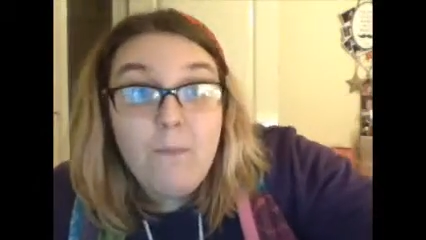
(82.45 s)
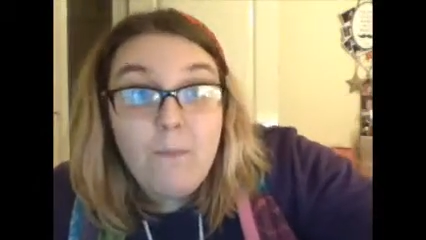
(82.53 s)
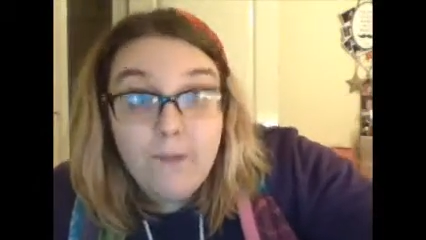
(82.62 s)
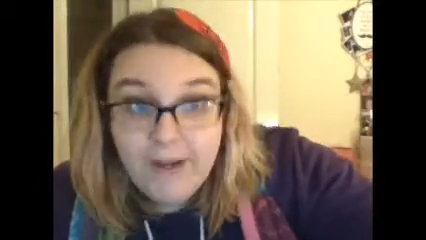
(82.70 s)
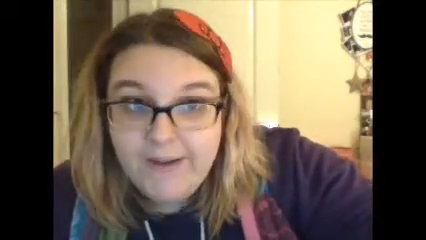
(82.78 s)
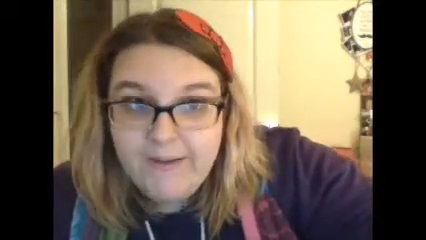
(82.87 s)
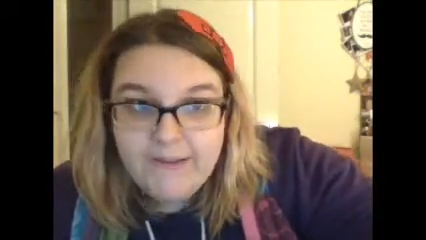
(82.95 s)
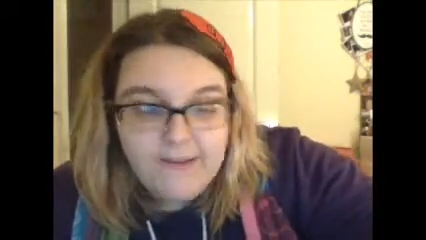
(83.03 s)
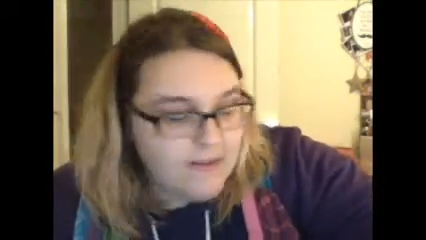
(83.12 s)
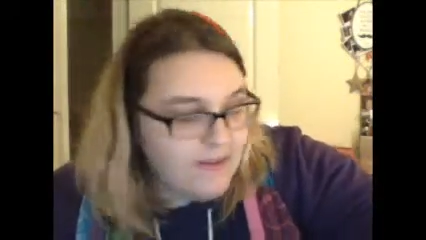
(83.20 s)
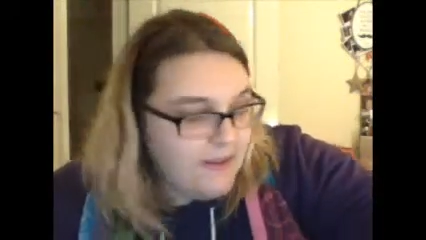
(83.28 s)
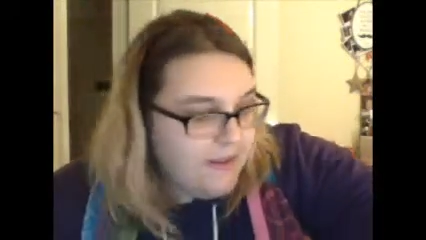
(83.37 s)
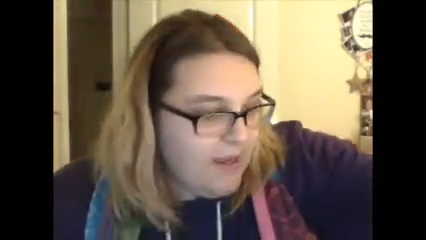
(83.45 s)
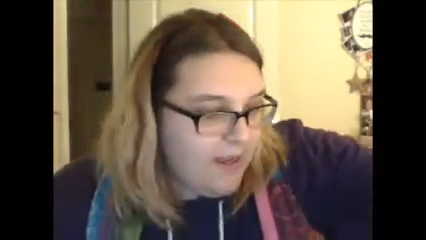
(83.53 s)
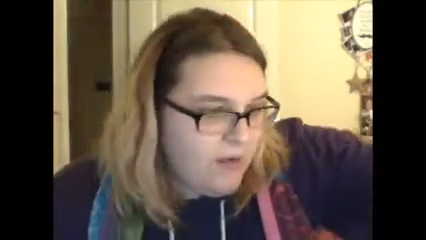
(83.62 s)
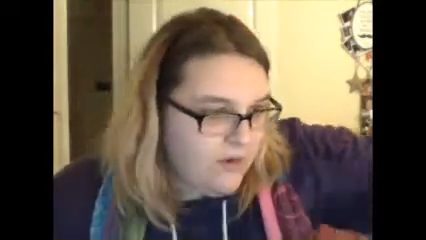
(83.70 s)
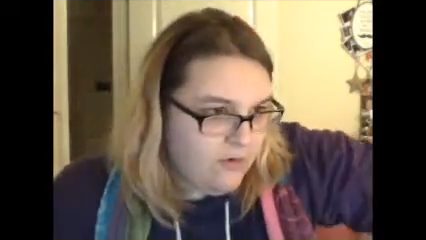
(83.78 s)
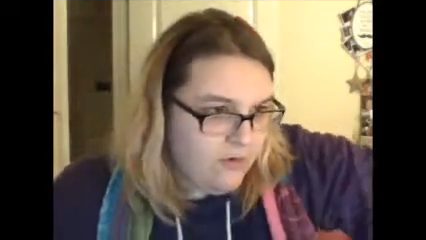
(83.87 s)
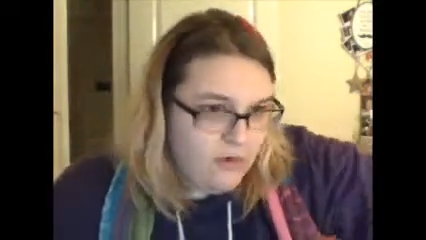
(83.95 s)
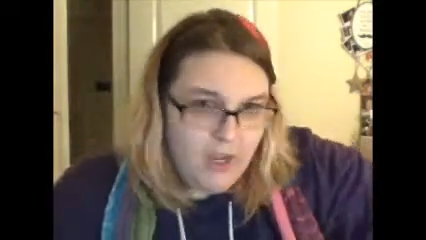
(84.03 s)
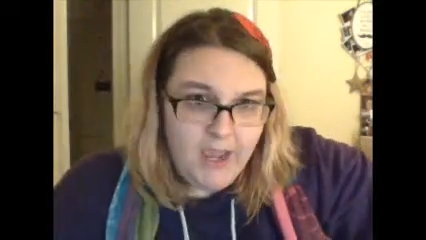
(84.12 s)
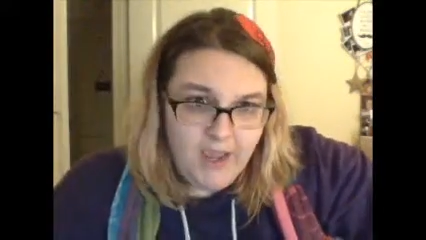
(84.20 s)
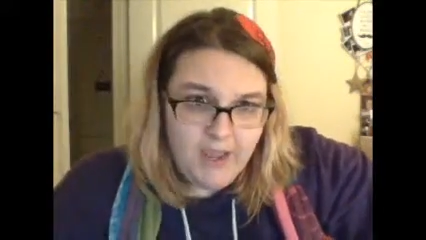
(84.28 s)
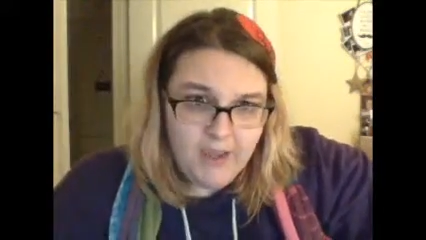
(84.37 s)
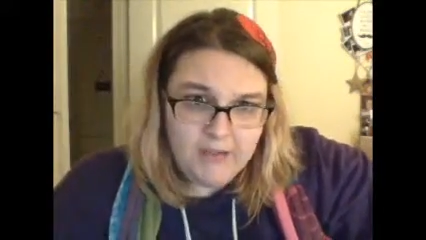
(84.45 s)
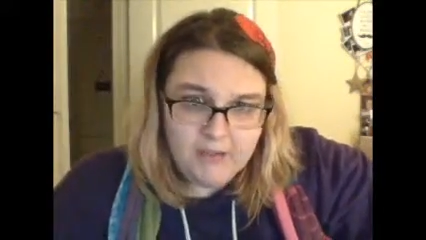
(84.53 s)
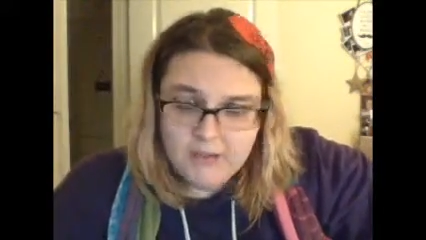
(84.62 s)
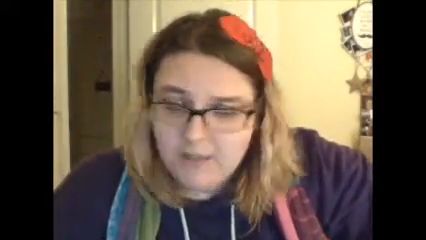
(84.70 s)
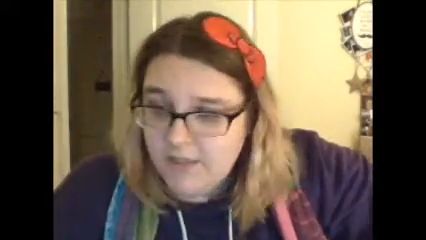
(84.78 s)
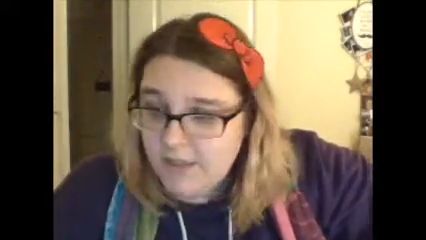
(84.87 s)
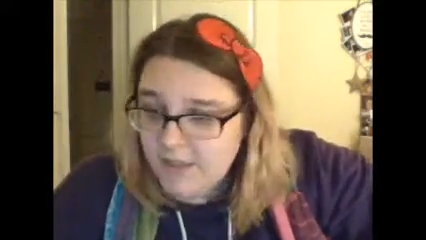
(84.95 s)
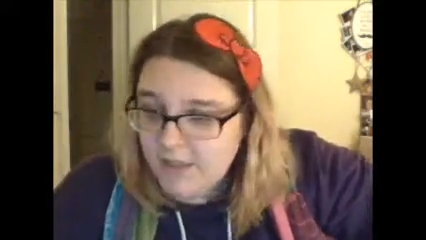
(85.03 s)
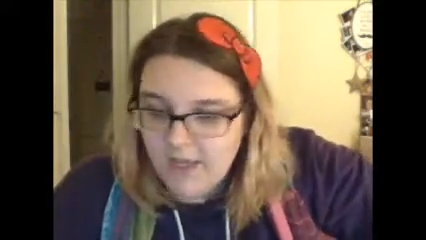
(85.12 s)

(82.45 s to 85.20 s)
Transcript: Brilliant. Next,